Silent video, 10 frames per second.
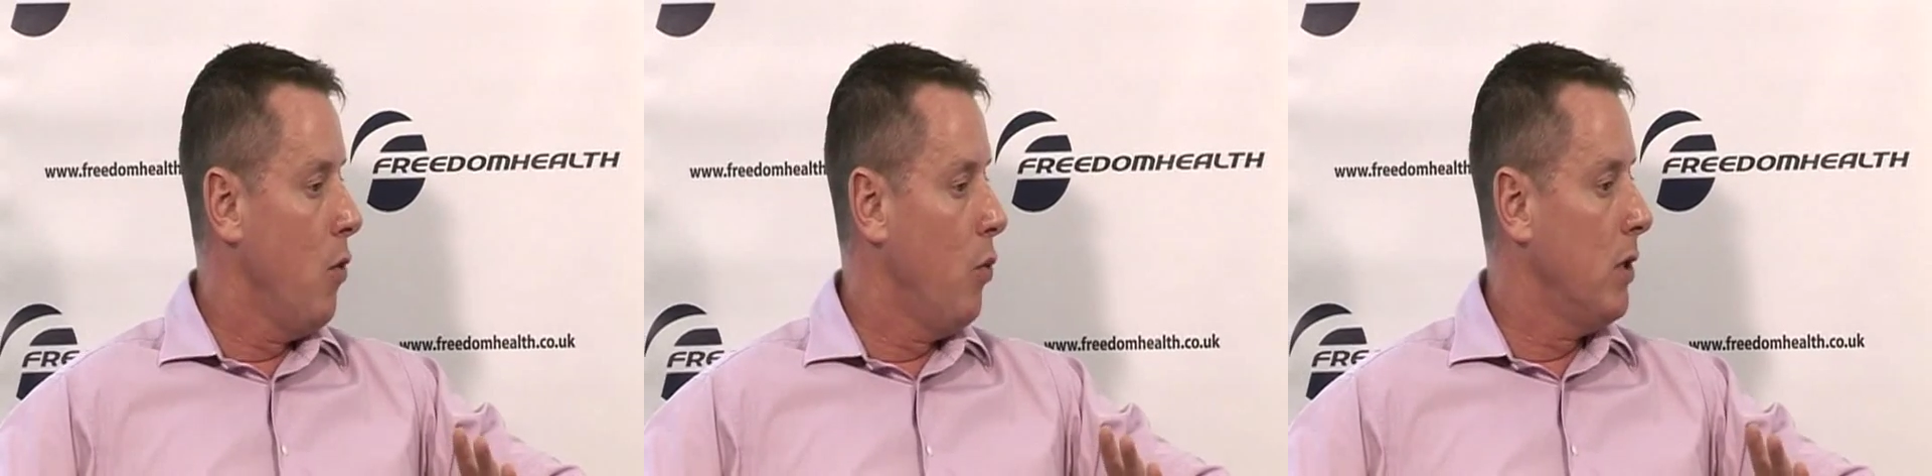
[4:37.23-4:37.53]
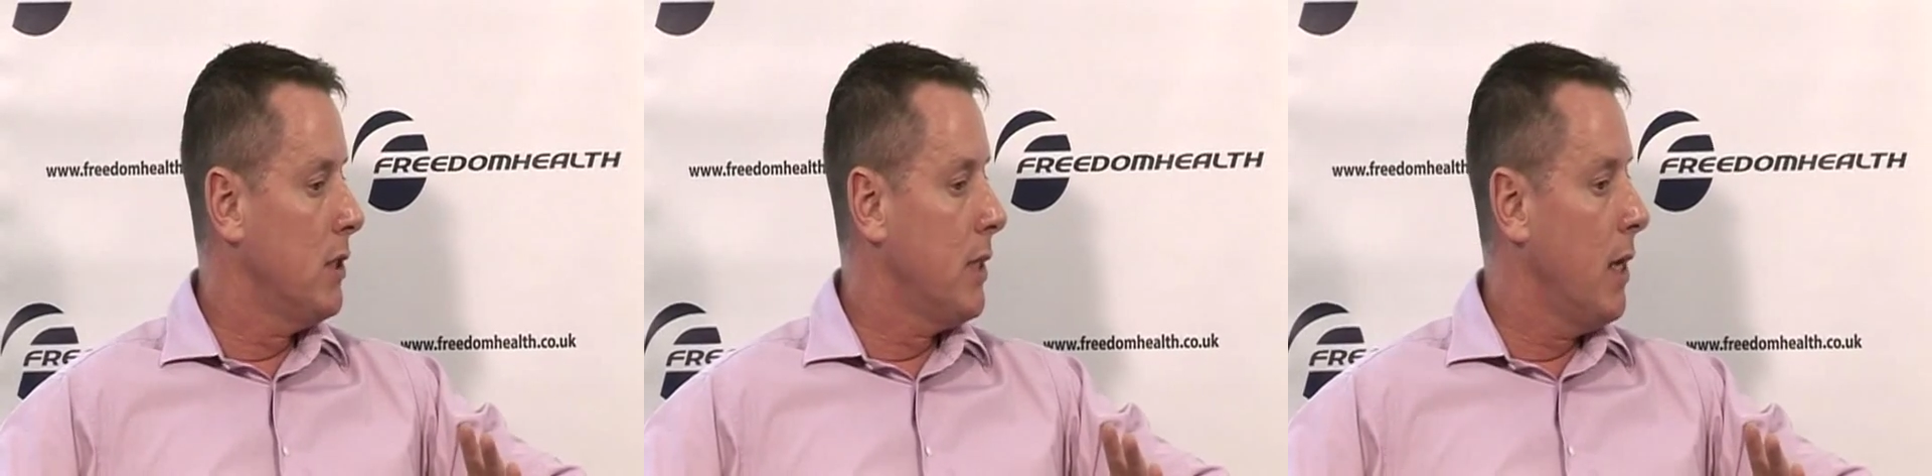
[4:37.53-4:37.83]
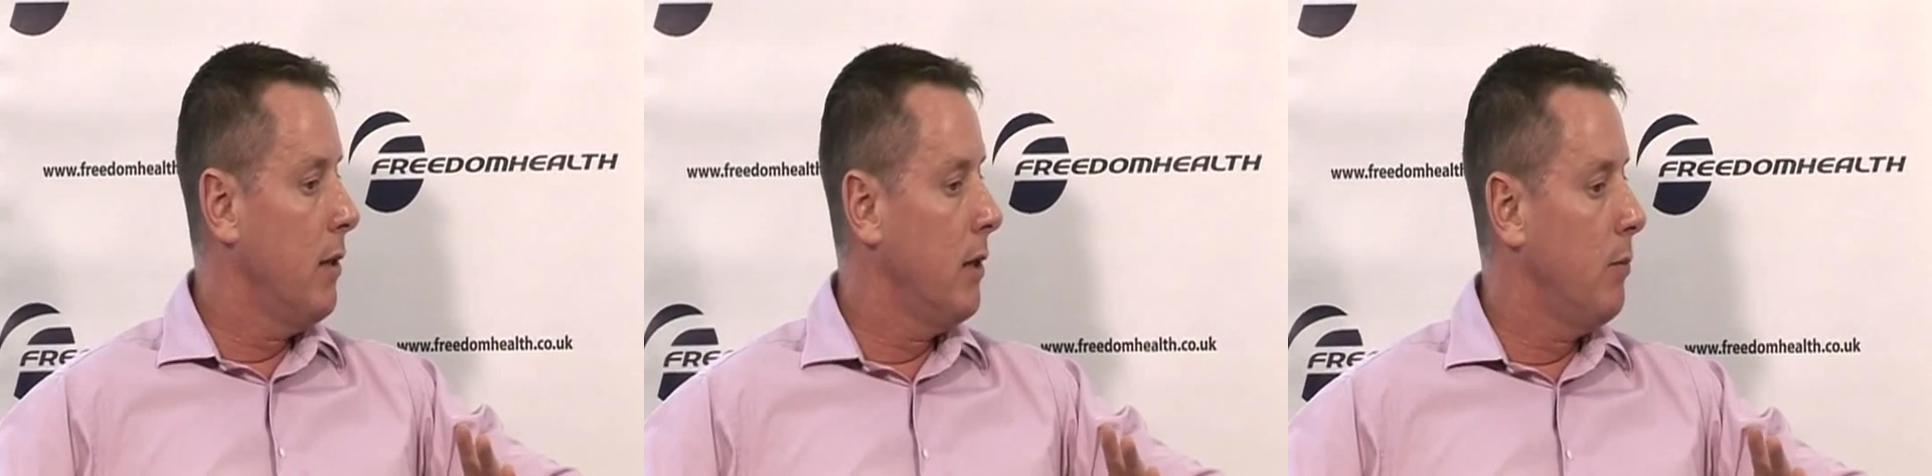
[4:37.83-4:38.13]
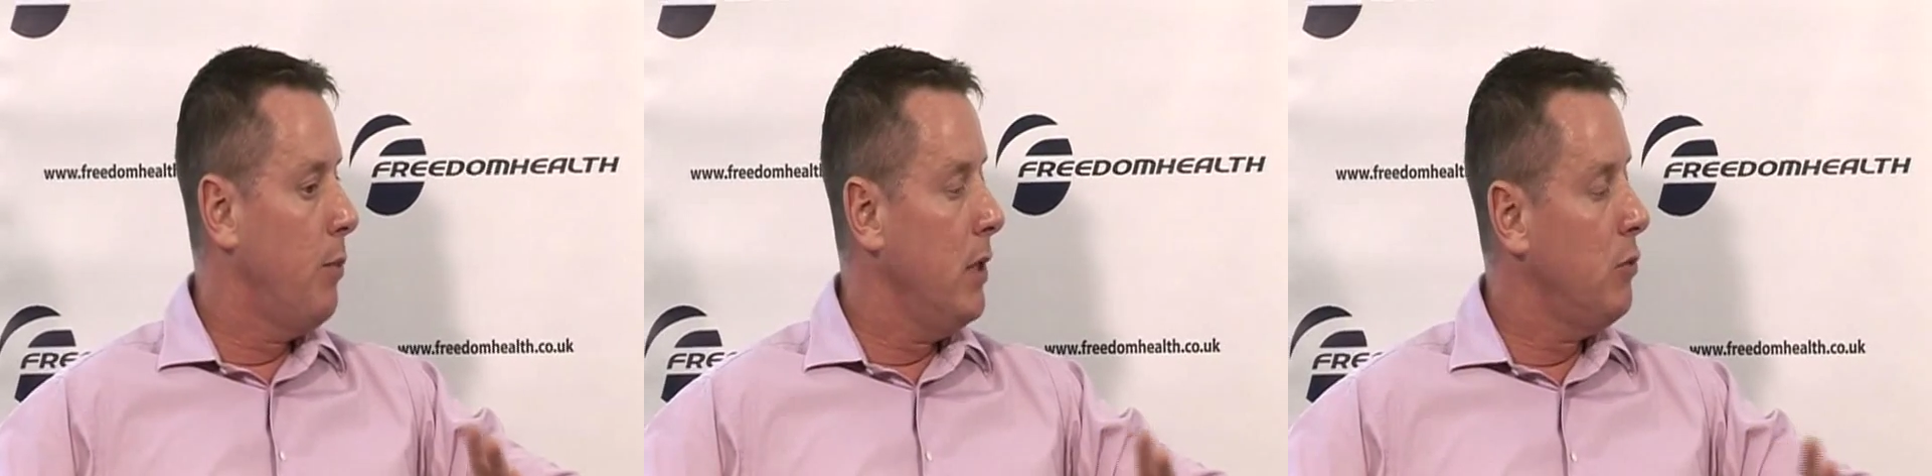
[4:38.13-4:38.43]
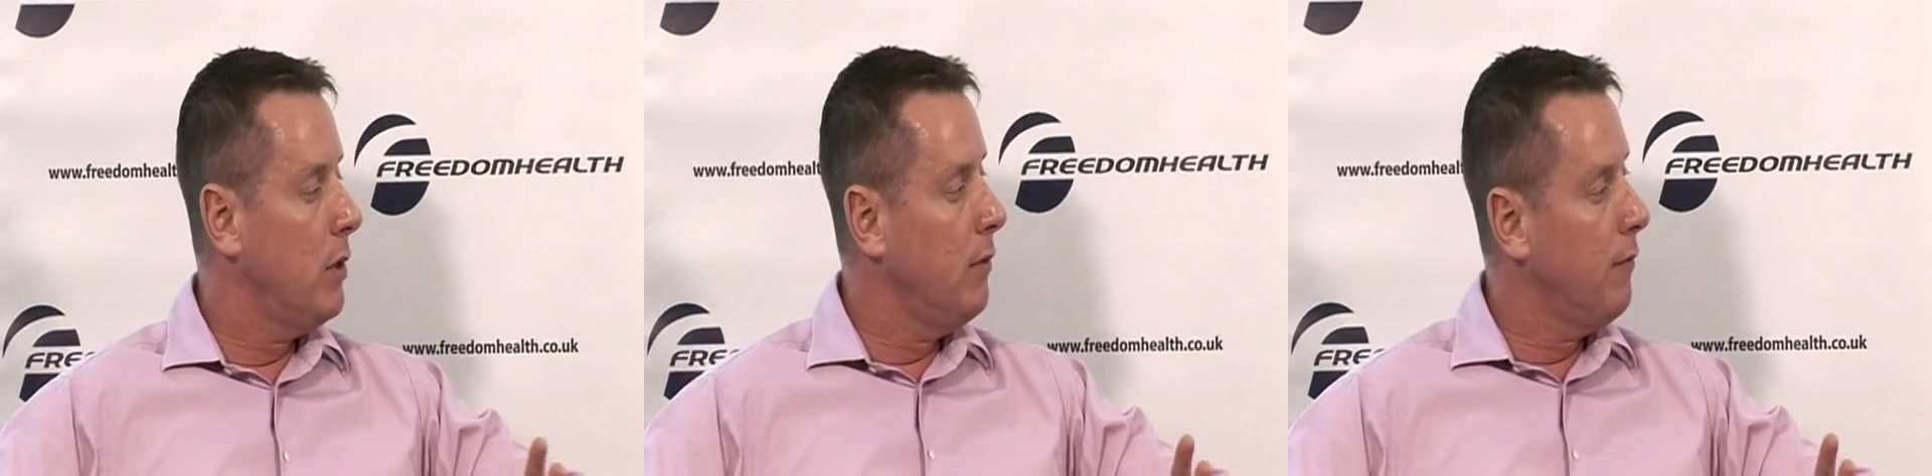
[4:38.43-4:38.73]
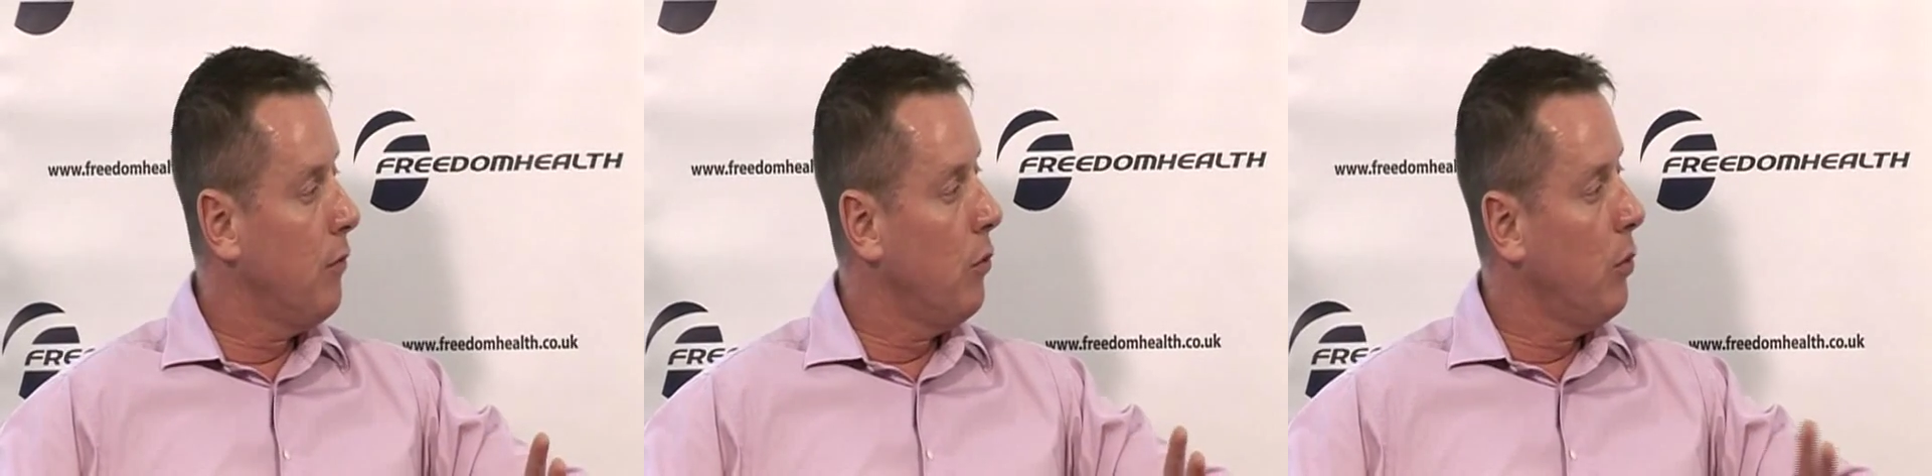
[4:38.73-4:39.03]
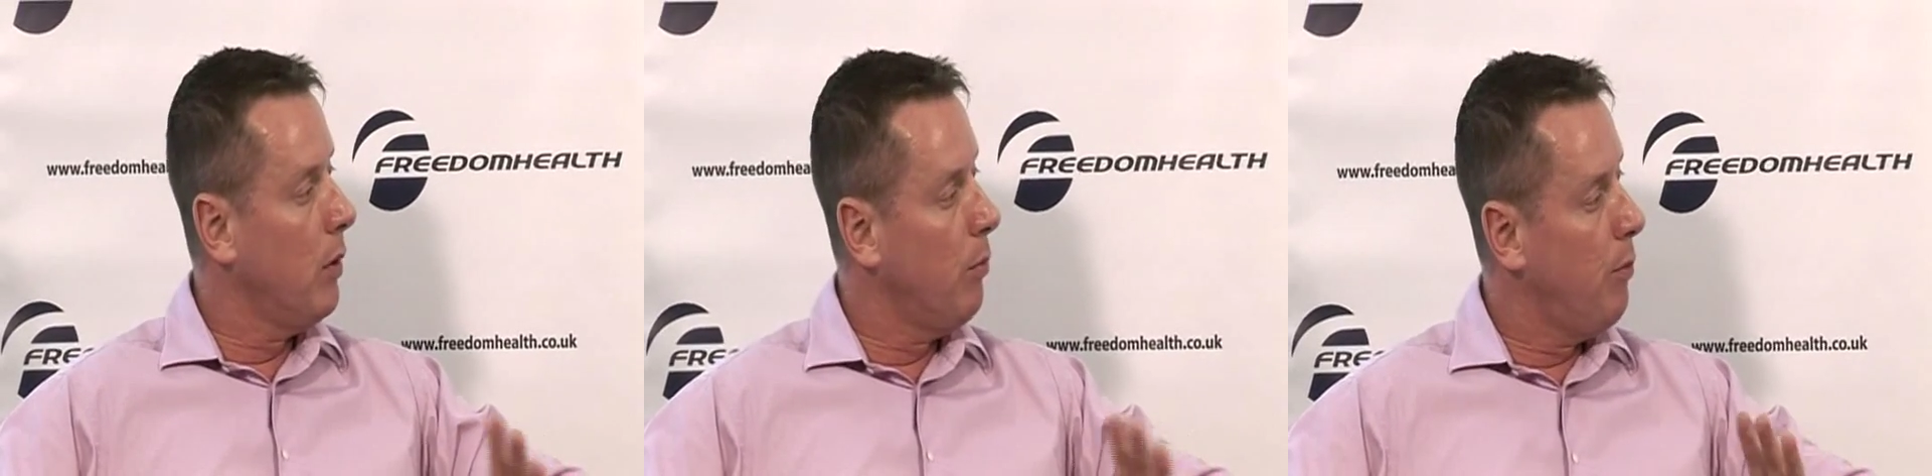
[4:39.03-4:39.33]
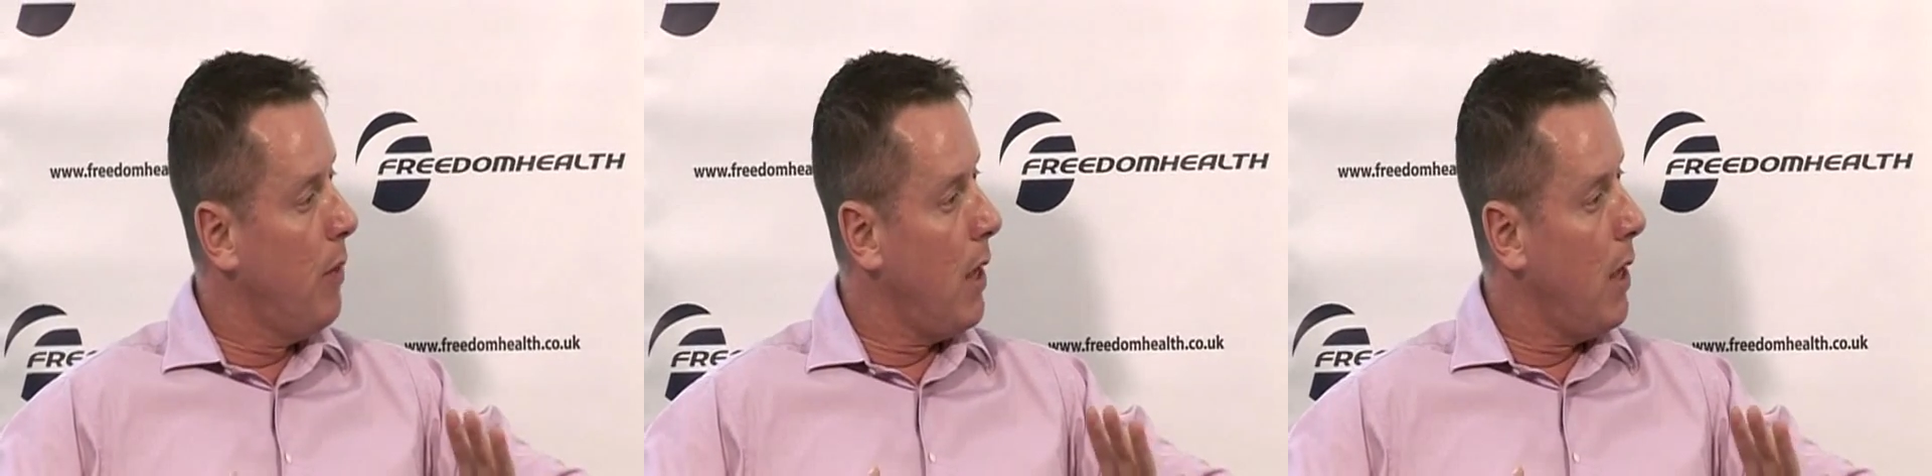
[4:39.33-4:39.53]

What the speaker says: will say that P24 will